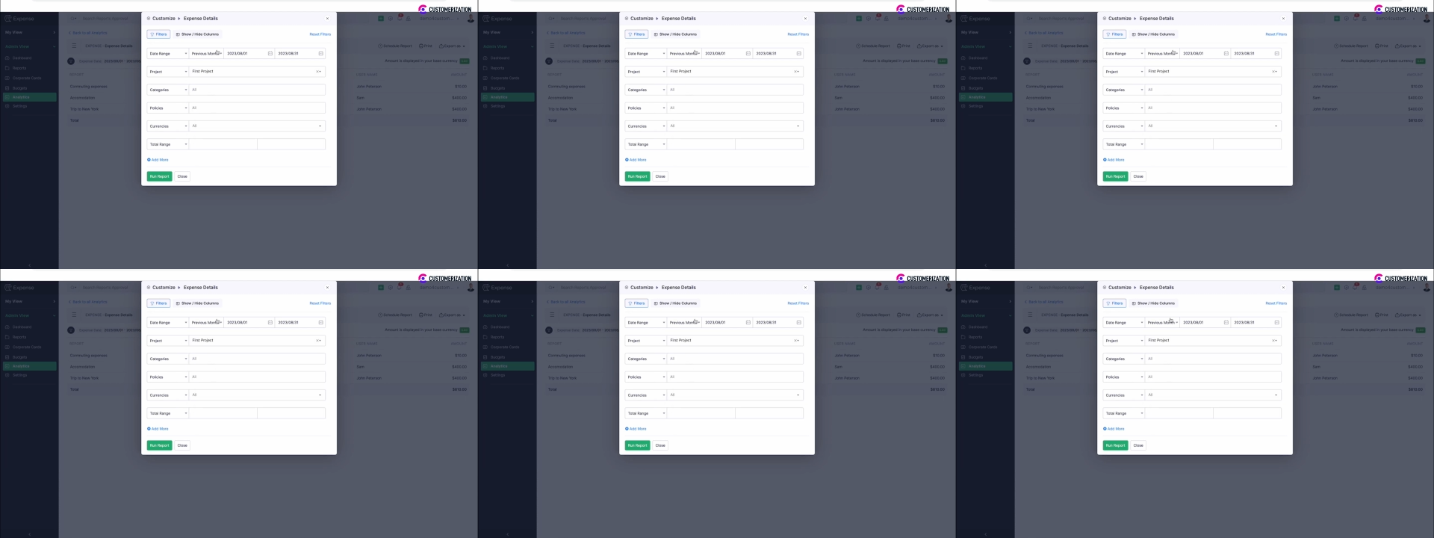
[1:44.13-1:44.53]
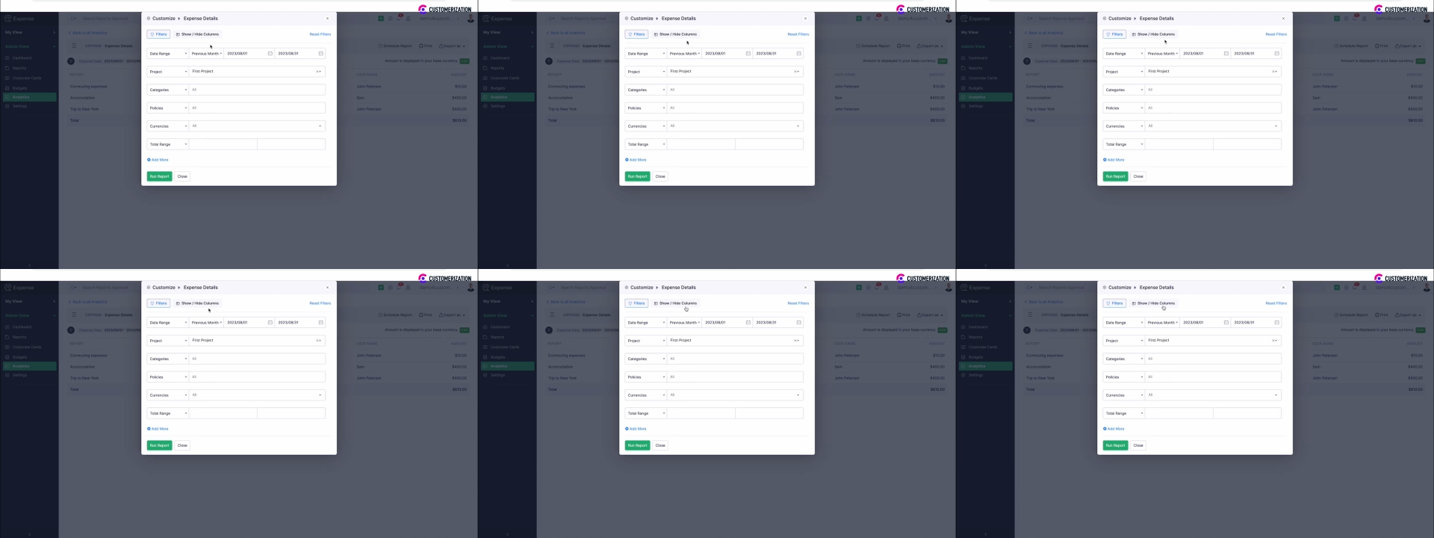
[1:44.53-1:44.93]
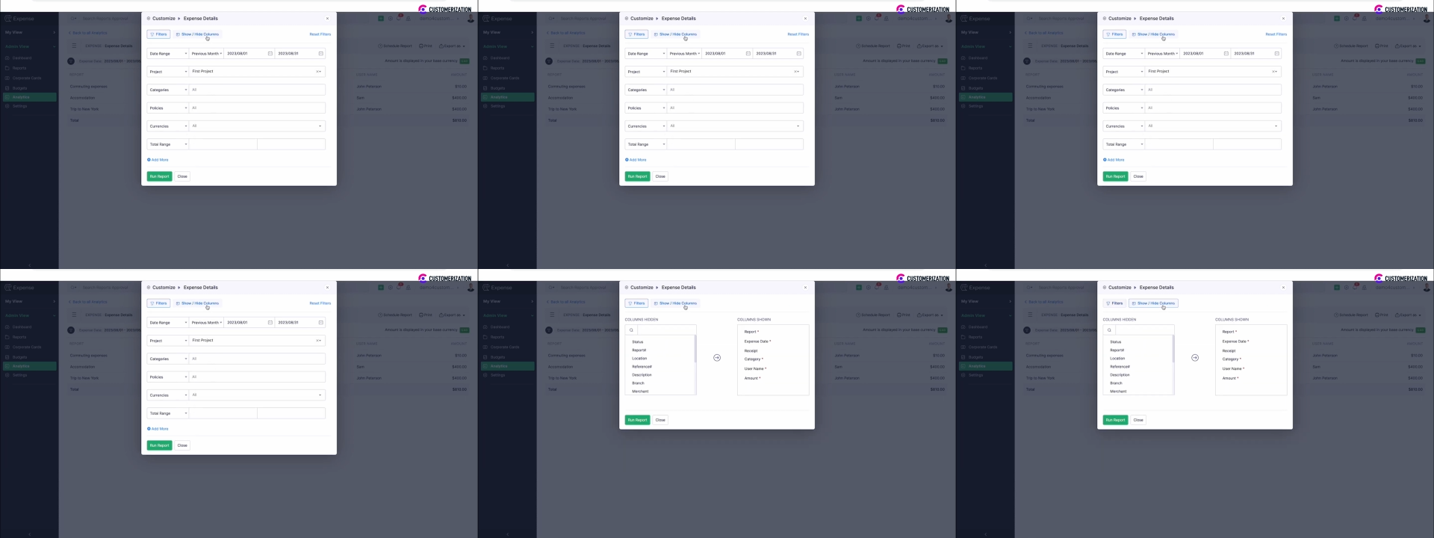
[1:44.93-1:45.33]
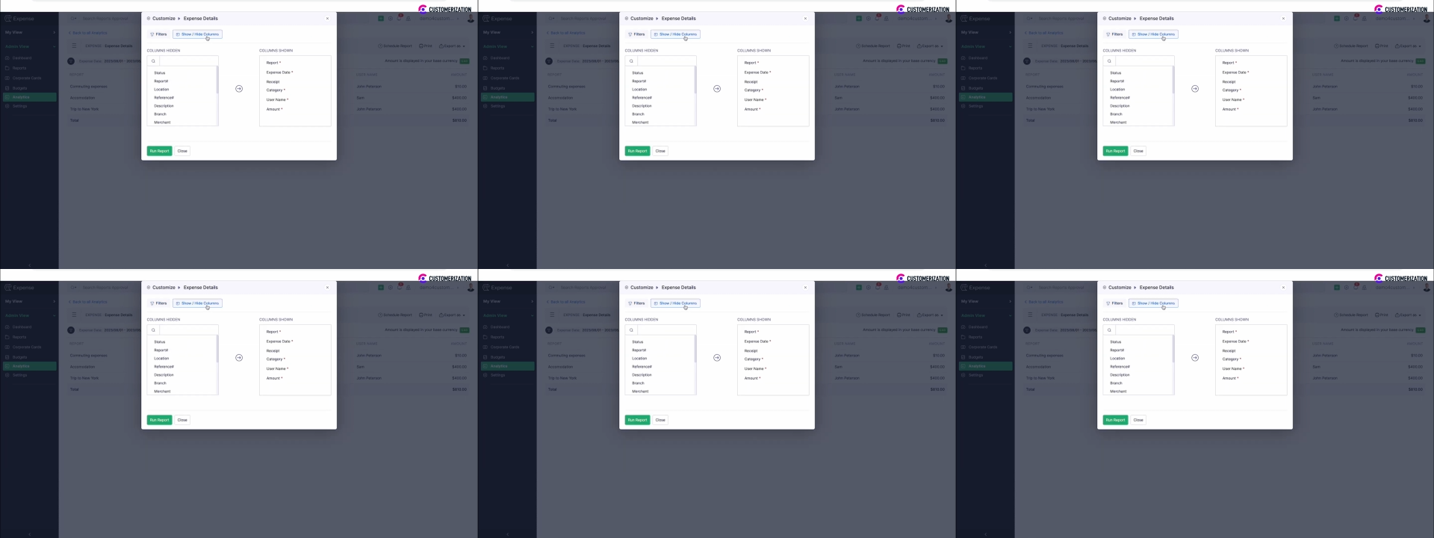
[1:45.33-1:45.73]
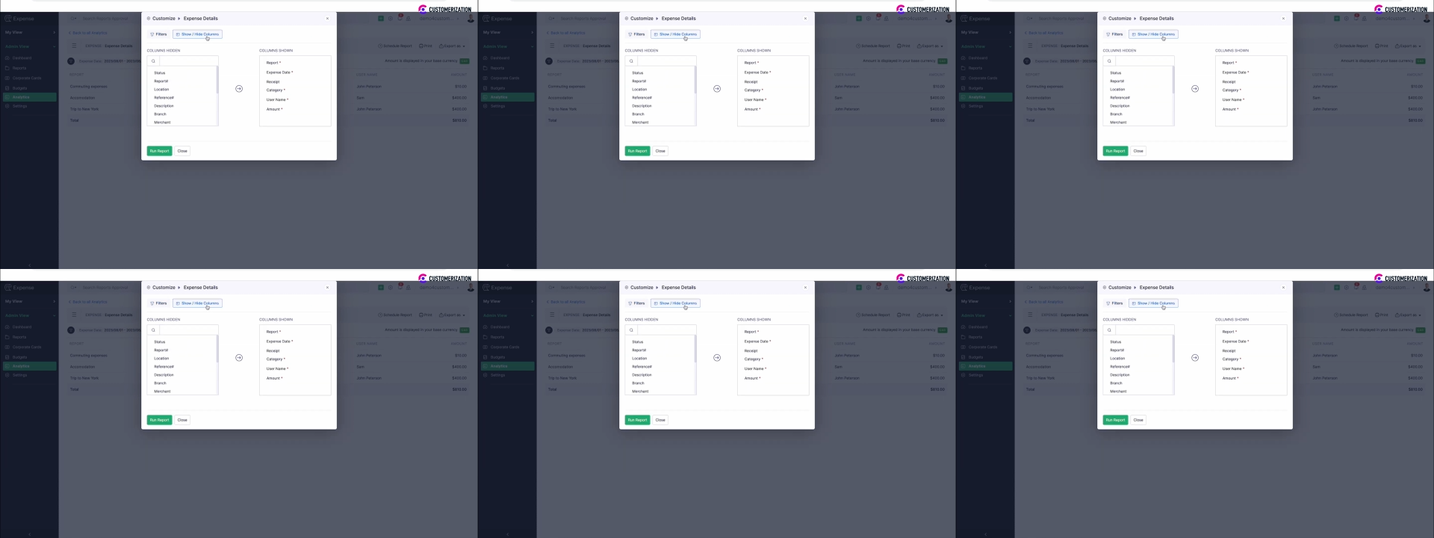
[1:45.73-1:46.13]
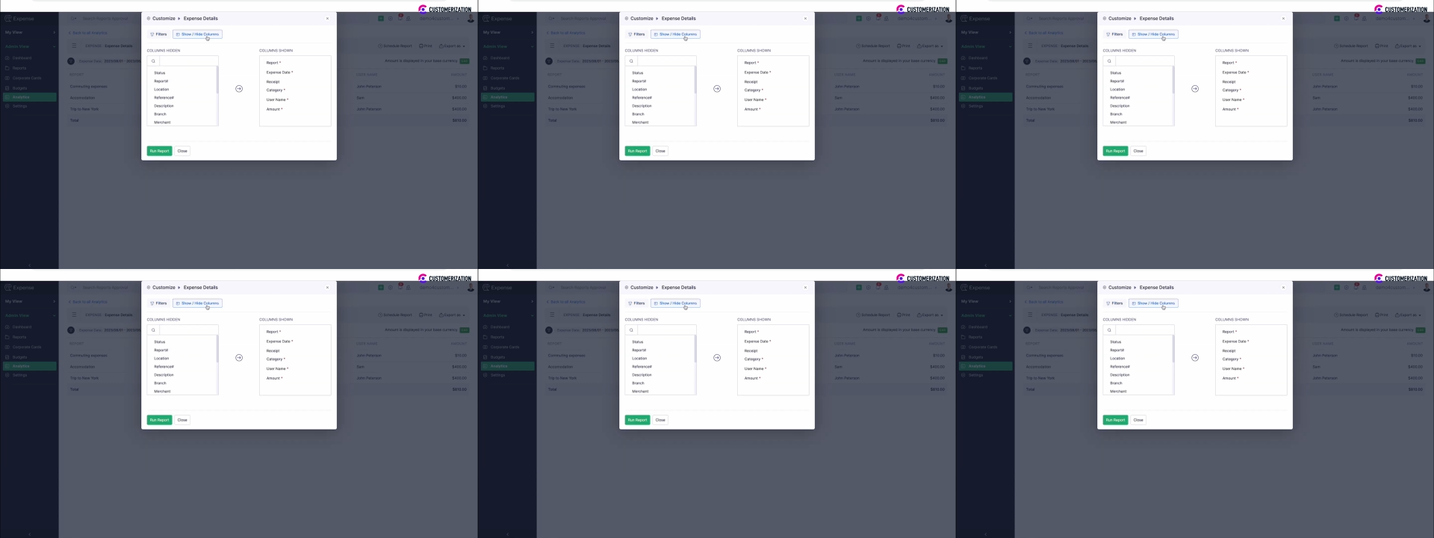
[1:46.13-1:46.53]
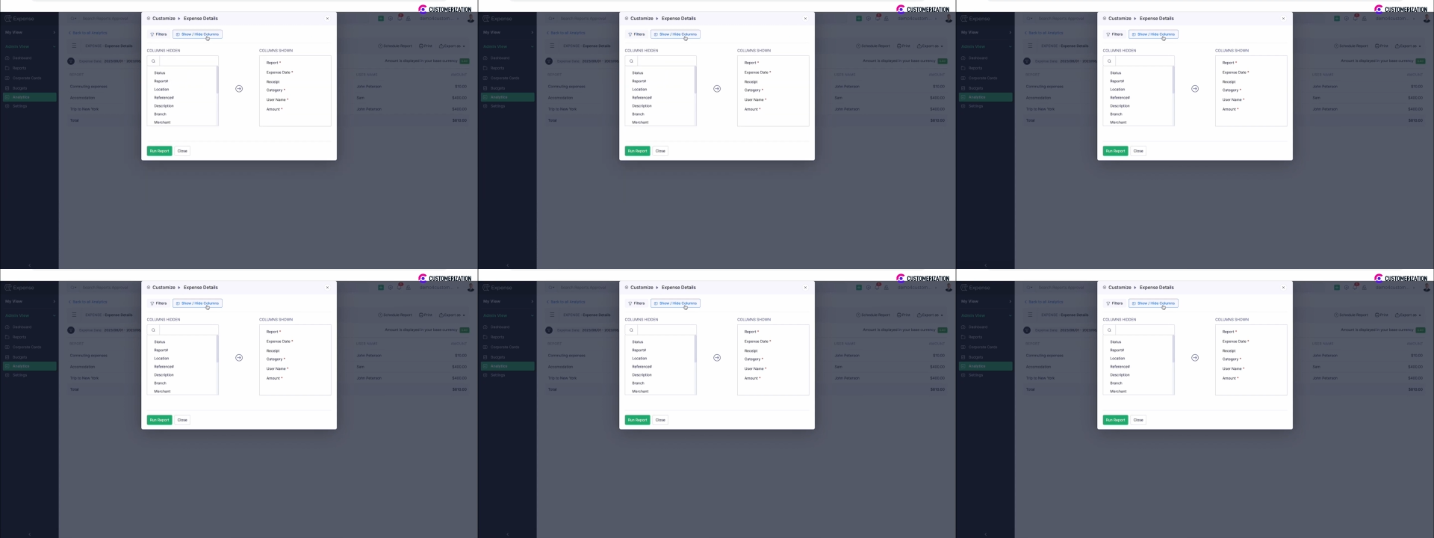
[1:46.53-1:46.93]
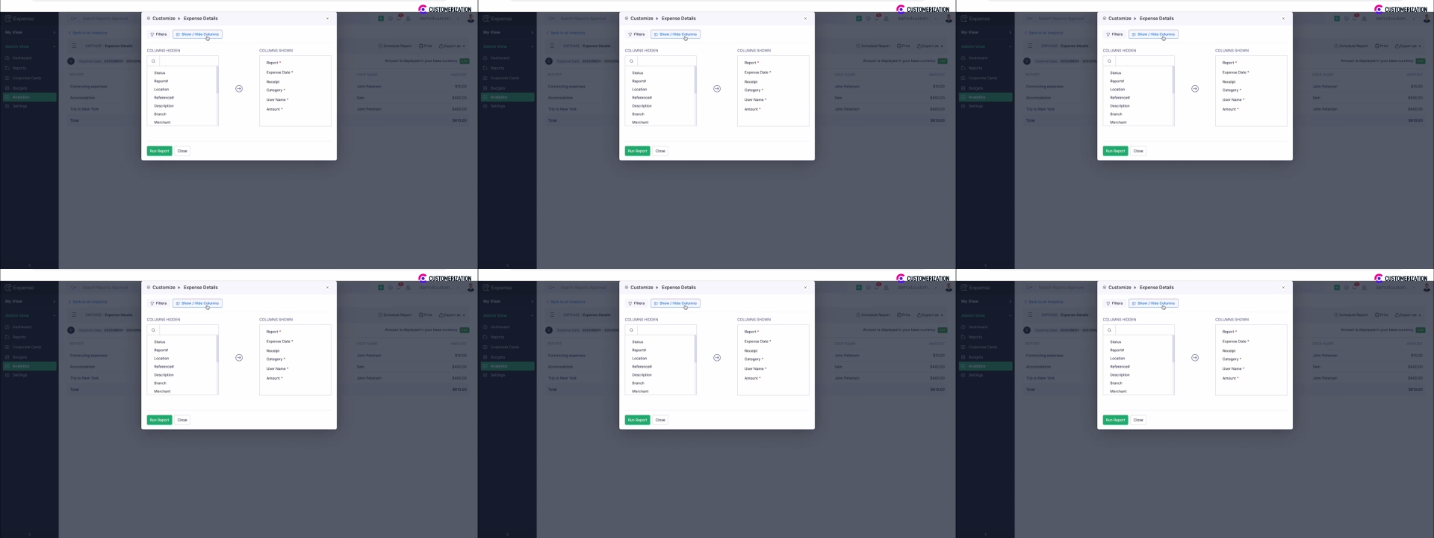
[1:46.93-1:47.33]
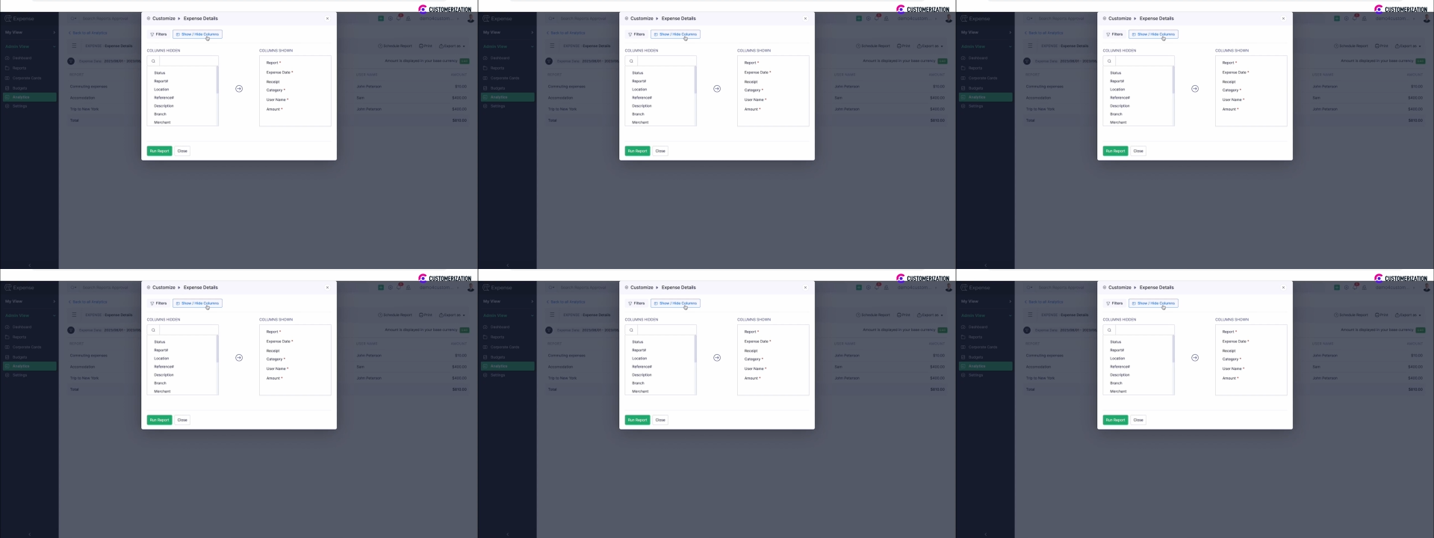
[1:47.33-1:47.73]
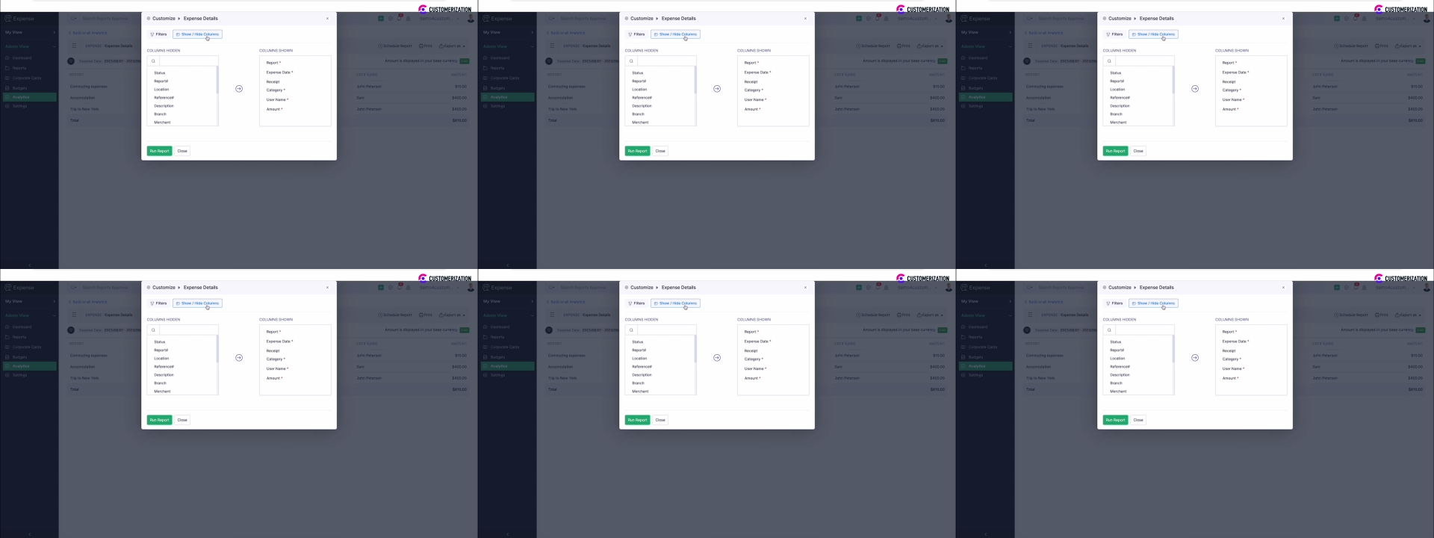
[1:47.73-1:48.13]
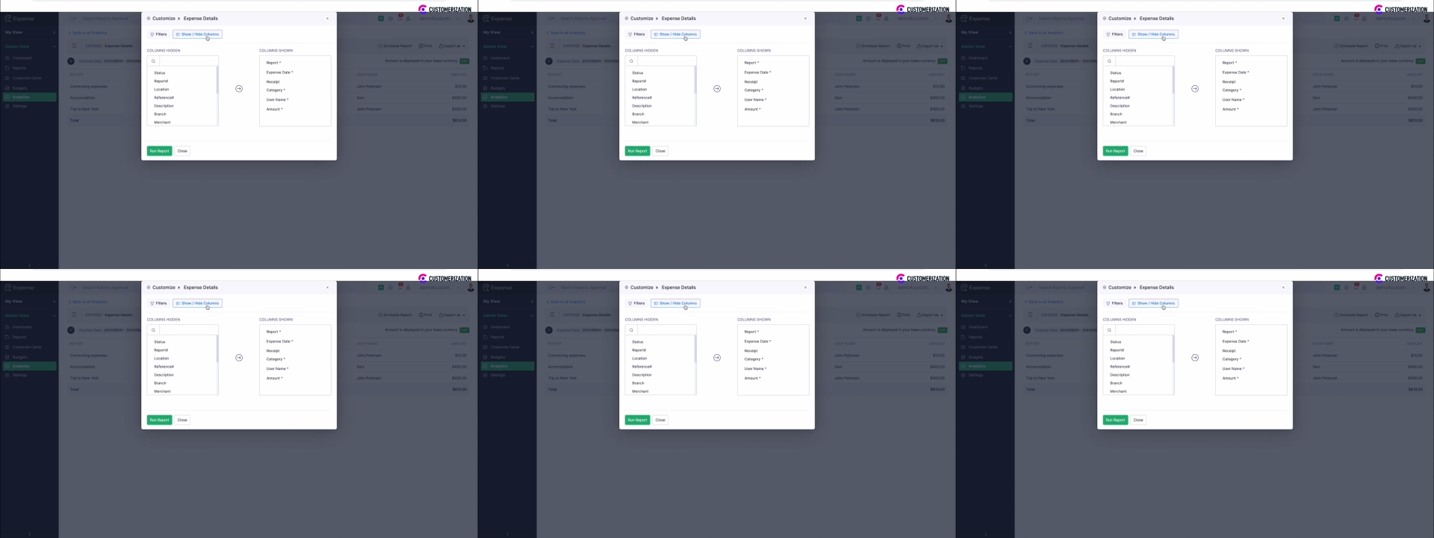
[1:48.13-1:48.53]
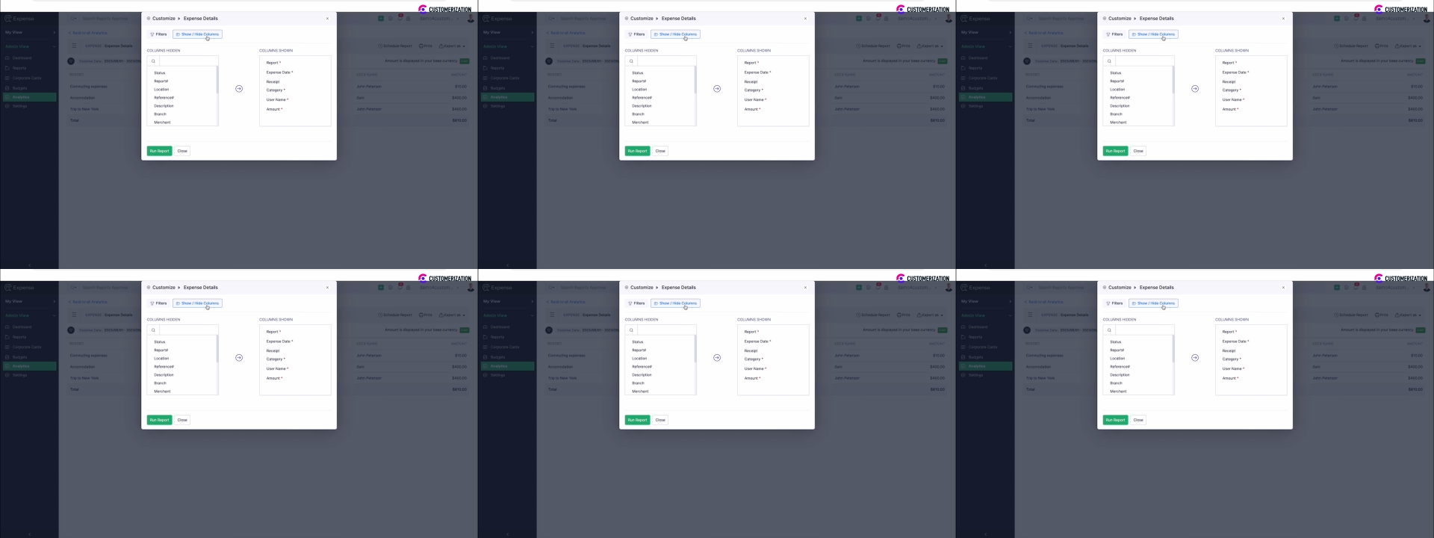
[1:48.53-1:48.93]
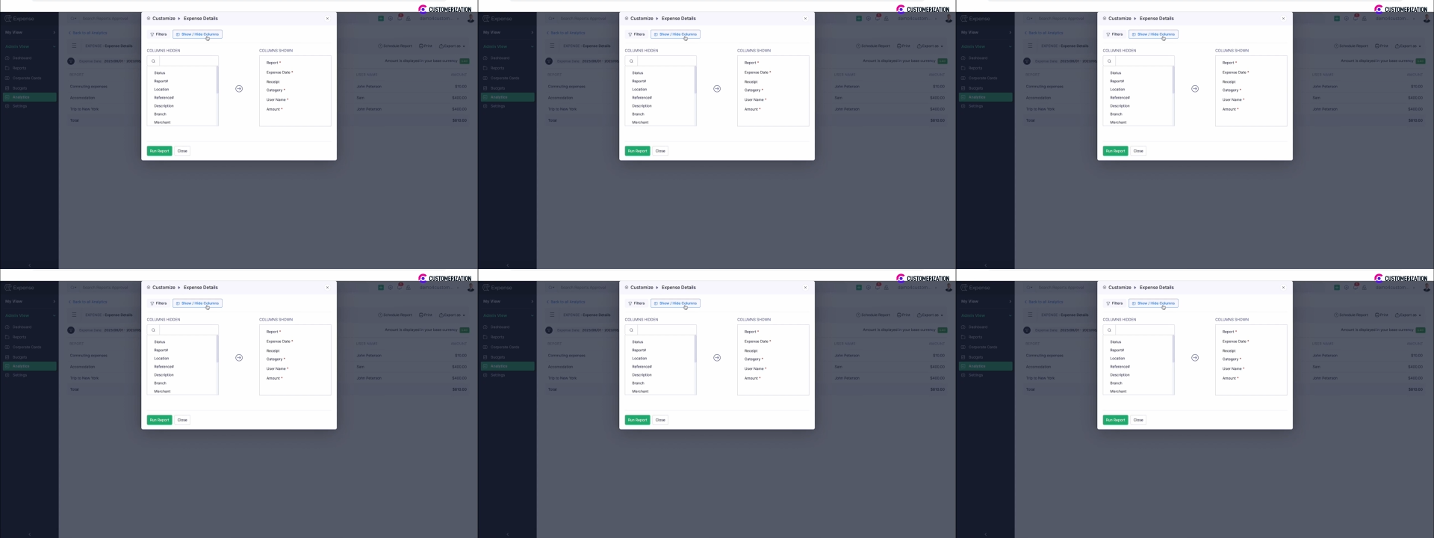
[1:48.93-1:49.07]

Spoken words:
No face is visible, so there are no lips to read.